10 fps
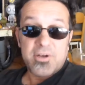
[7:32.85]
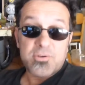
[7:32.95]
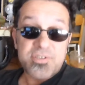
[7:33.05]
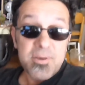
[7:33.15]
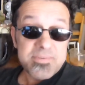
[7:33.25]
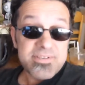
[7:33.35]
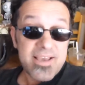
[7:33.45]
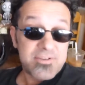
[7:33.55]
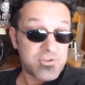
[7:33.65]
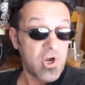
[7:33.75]
So some
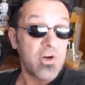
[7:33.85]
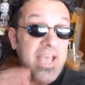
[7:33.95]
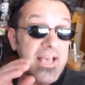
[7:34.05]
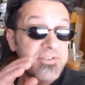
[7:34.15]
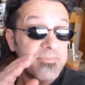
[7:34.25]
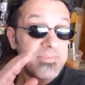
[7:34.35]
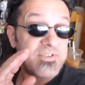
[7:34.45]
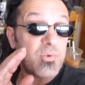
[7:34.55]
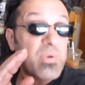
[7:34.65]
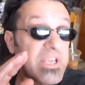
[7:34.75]
say sarcasm
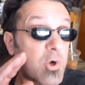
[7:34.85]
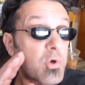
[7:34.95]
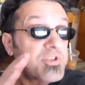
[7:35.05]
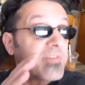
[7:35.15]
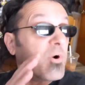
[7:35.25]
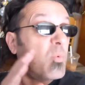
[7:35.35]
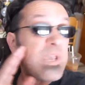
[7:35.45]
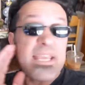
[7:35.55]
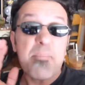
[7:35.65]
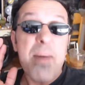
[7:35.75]
is the recourse of a
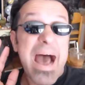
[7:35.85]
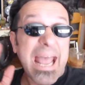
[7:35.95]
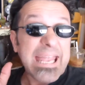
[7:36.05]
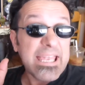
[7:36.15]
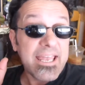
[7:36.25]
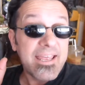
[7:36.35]
weak mind.